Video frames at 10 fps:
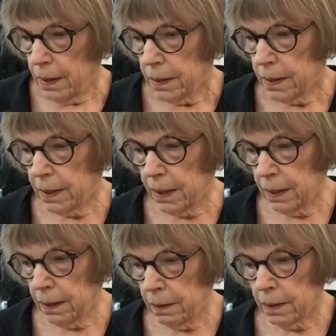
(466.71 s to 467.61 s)

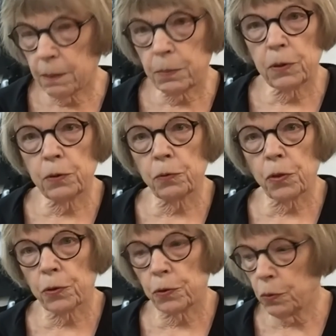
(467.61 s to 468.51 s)

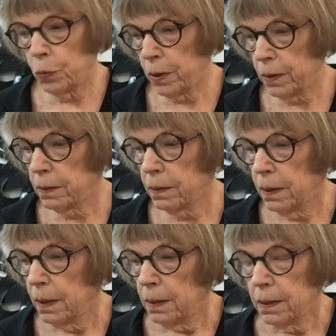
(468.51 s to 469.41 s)
CW31
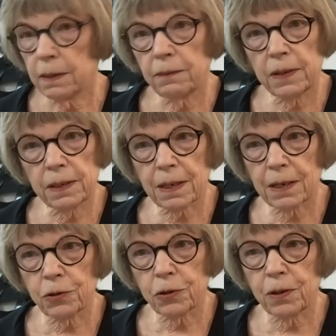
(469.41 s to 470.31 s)
TV
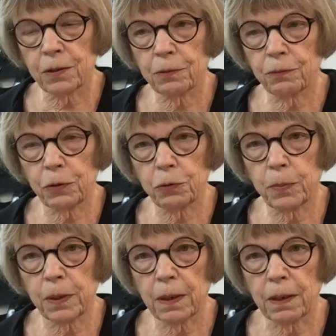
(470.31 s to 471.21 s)
station interviewed
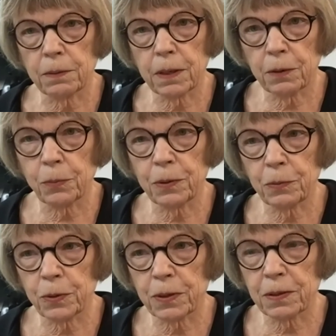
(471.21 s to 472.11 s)
me out there when it
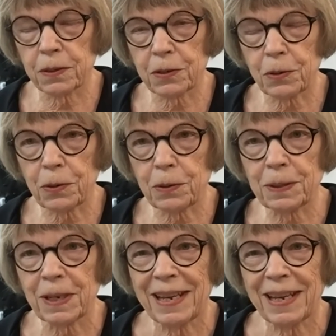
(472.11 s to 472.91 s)
was installed.